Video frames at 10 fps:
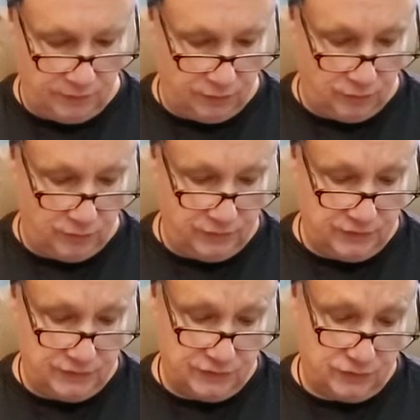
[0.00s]
here. But
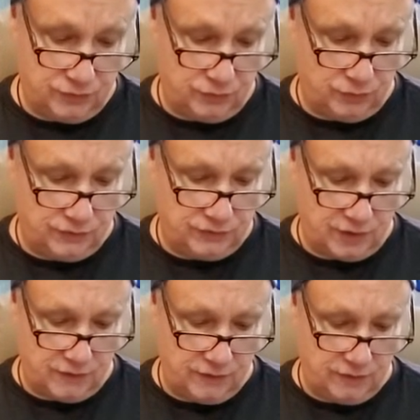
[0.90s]
this is true. This is,
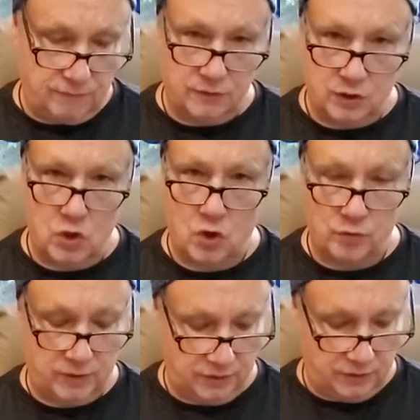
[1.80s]
I think, a very
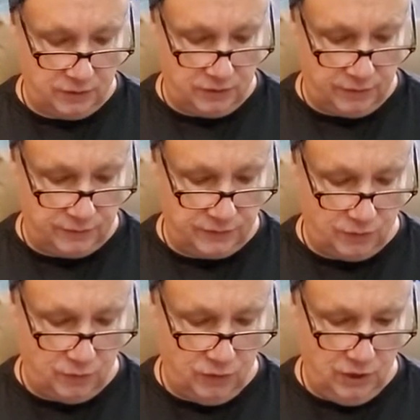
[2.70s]
karmic eclipse.
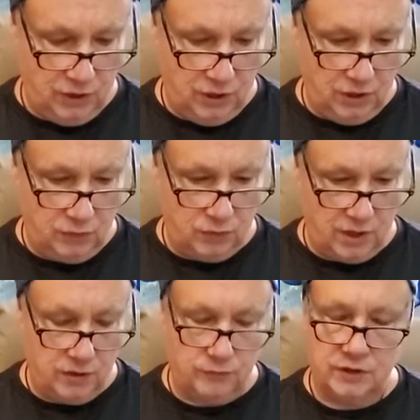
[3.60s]
So
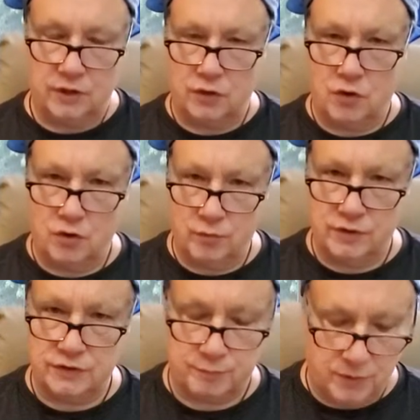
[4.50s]
I don't think of karma
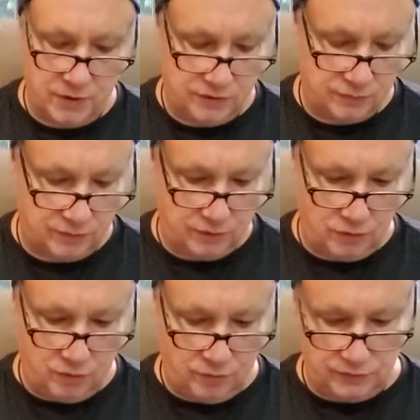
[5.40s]
as a punishment.
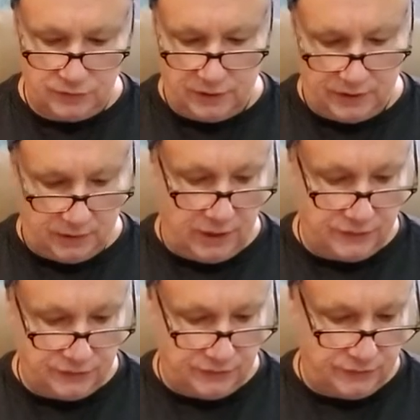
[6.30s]
Karma is like
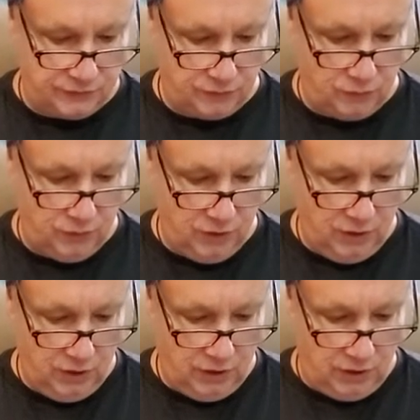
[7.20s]
lessons. So,
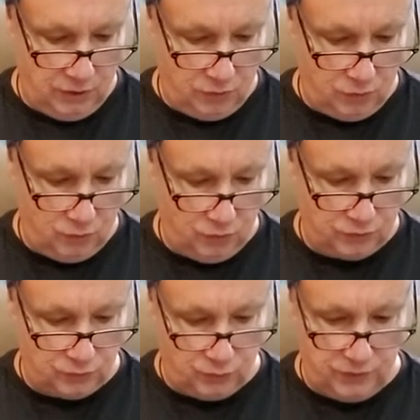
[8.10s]
in other
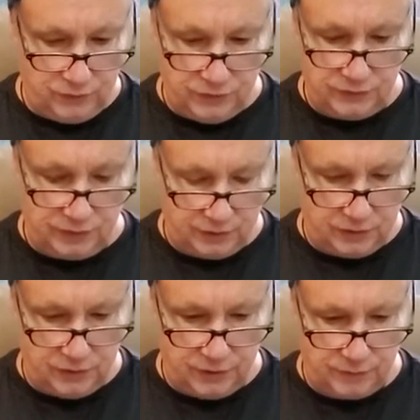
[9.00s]
words, with this
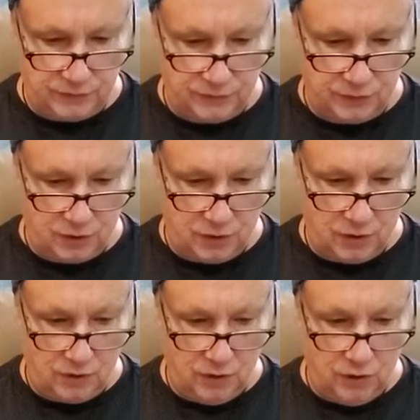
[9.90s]
eclipse,
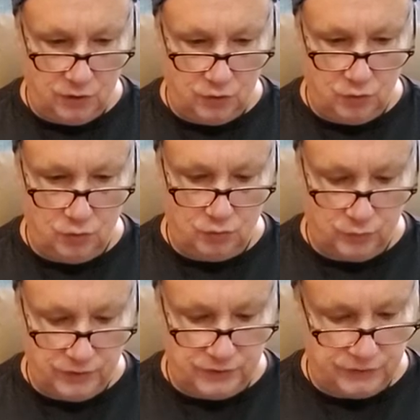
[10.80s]
you're
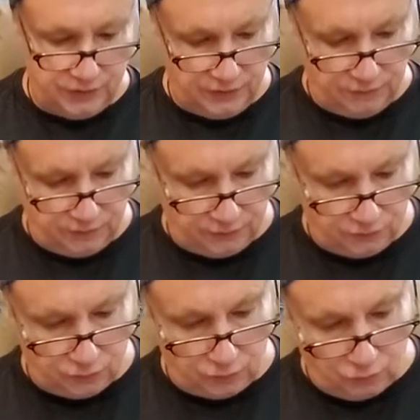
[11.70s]
receiving the
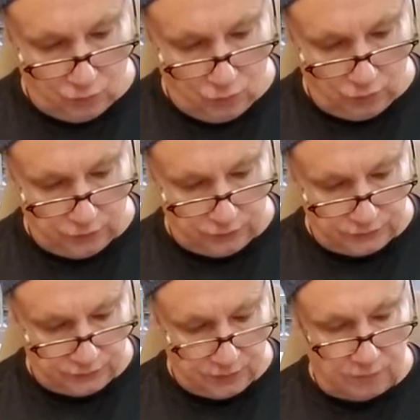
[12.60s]
rewards
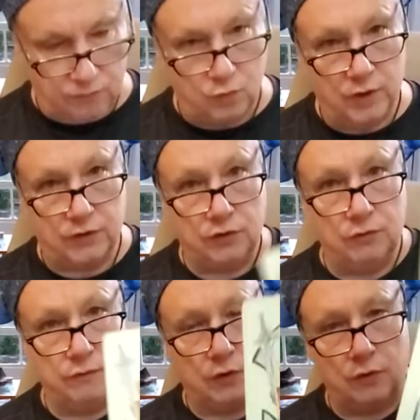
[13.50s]
of what
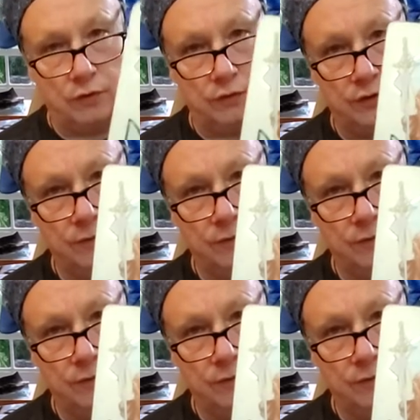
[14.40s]
you've learned